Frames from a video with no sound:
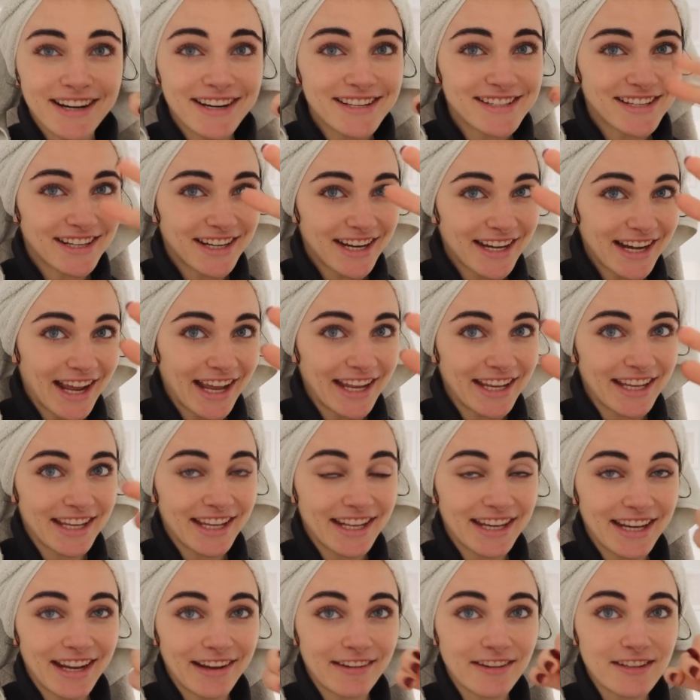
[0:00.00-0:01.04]
Sunday night,
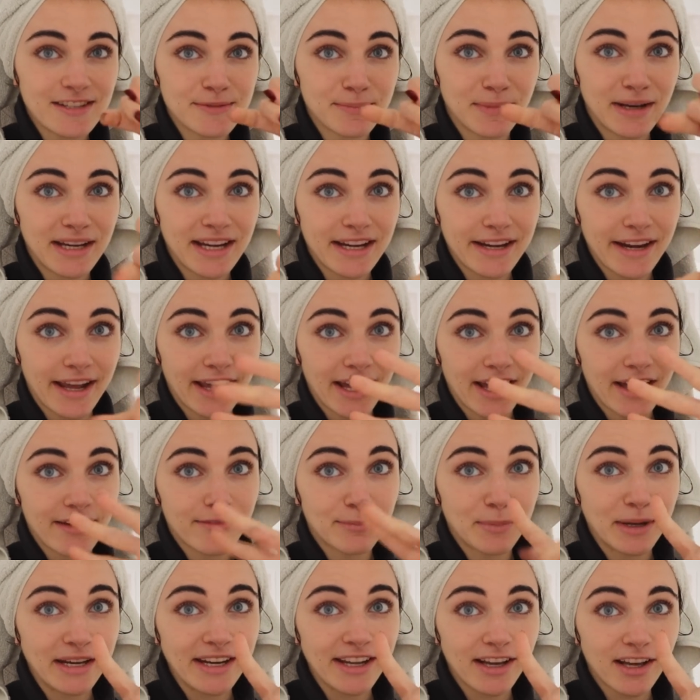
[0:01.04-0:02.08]
and now it's Monday night. I have
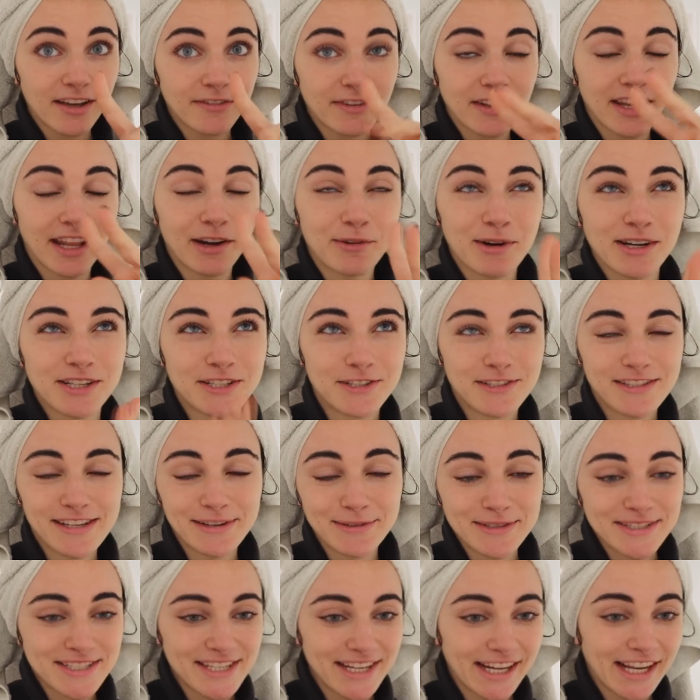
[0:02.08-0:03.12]
Monday off, and then I work Tuesday,
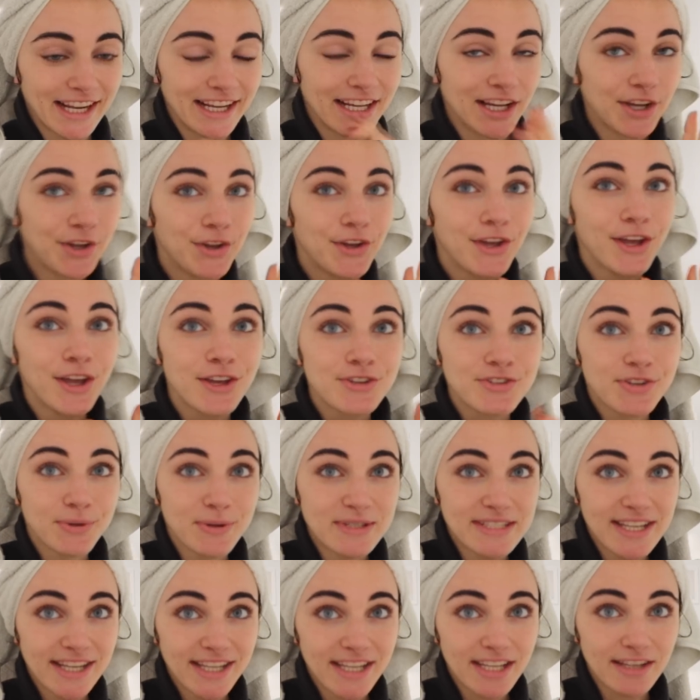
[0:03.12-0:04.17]
Wednesday night. So
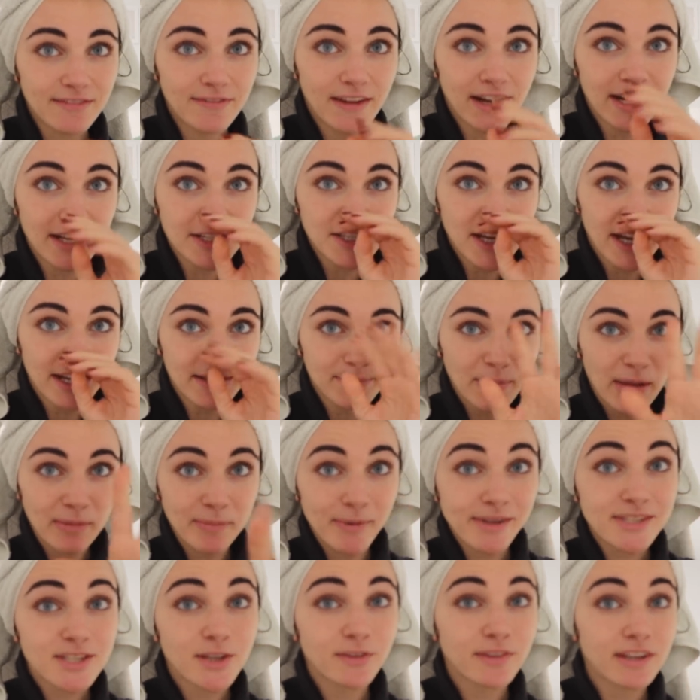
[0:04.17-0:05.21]
we're taking advantage. I made
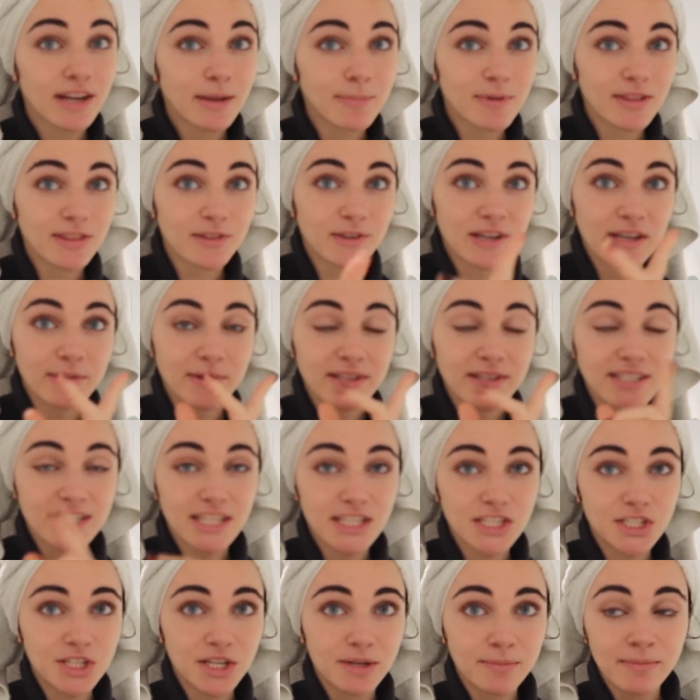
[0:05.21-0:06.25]
myself get up at 3, went to
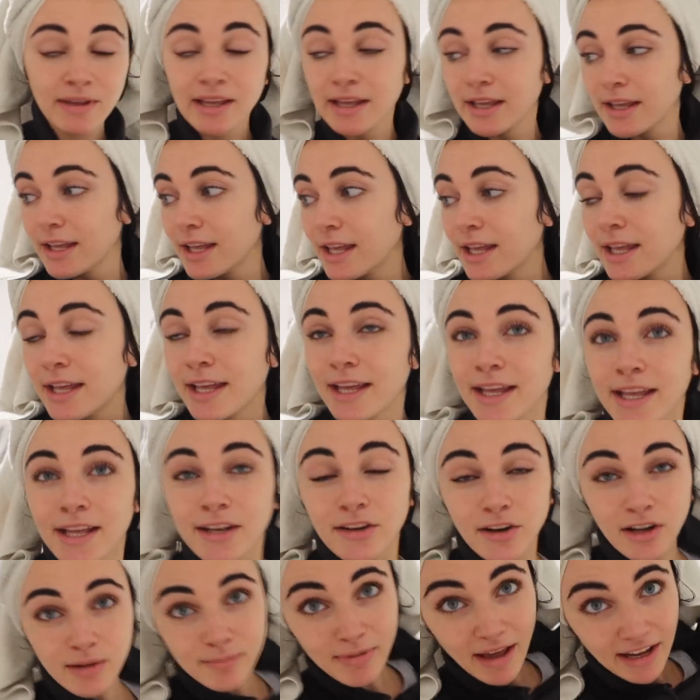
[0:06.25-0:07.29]
the gym.
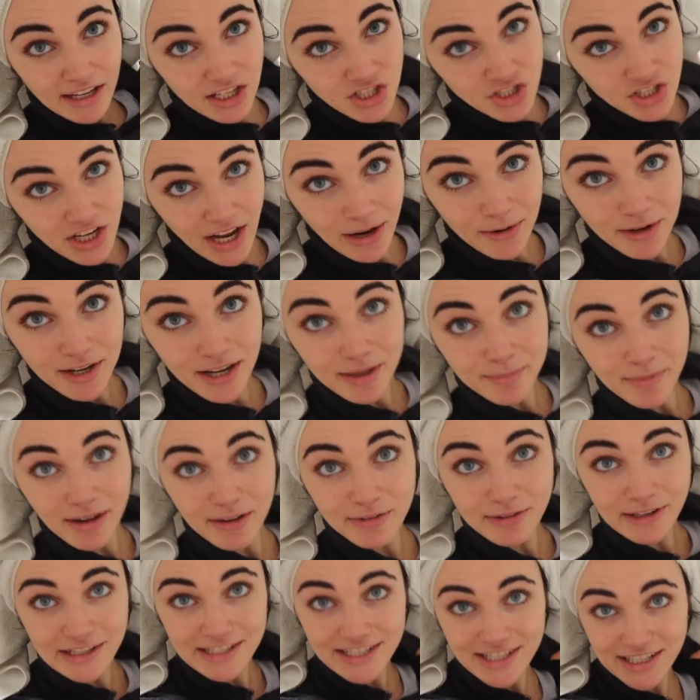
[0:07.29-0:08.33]
Now I'm back and showered, and my
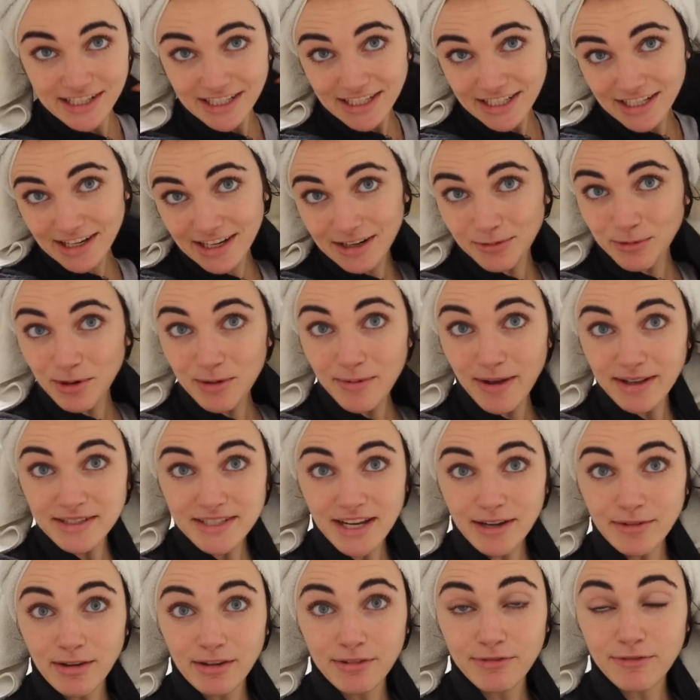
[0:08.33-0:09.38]
friends are here, and we're about to
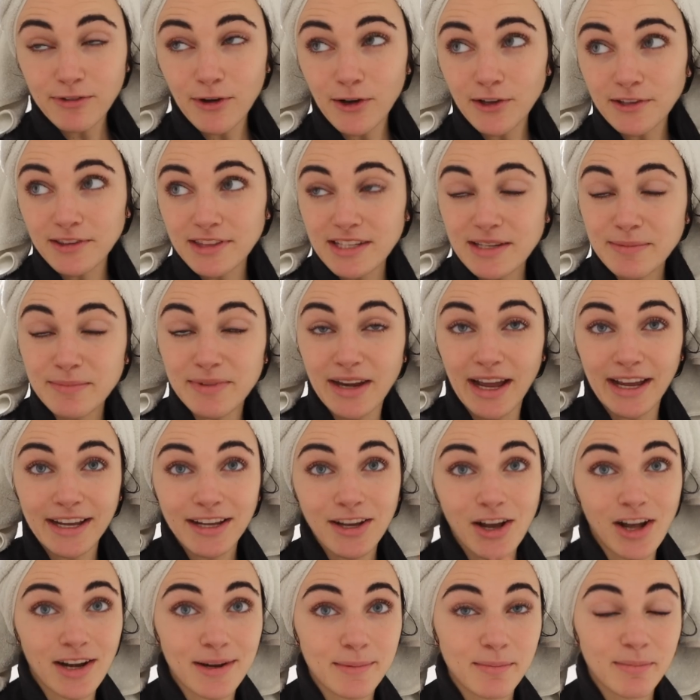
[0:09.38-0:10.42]
have a fall-themed
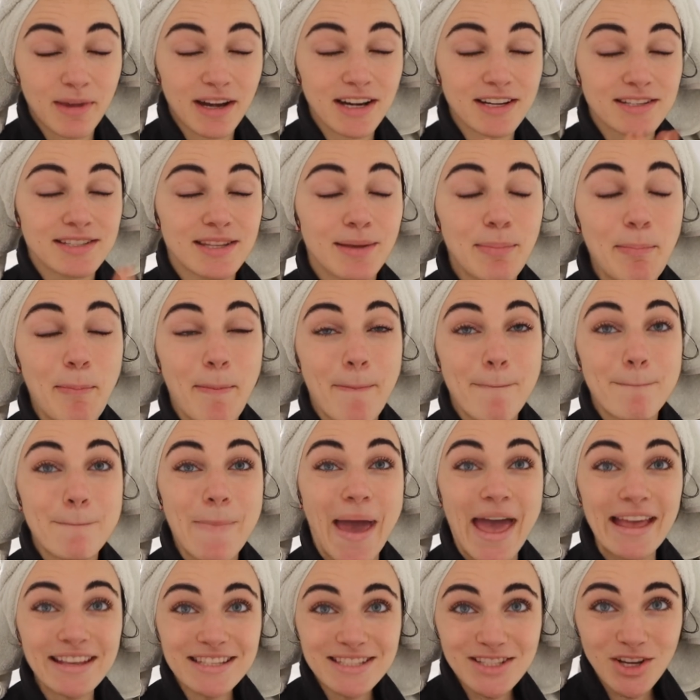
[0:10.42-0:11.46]
night. Autumn made us the
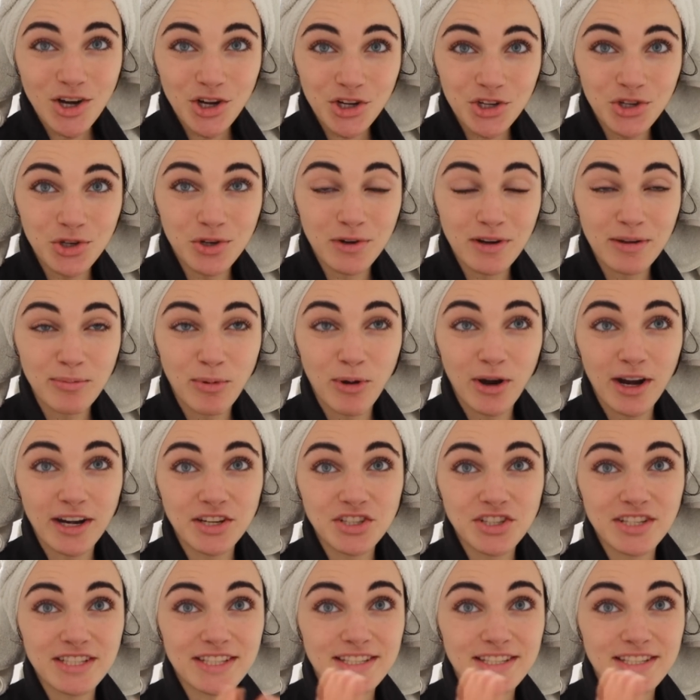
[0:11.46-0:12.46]
best charcuterie board.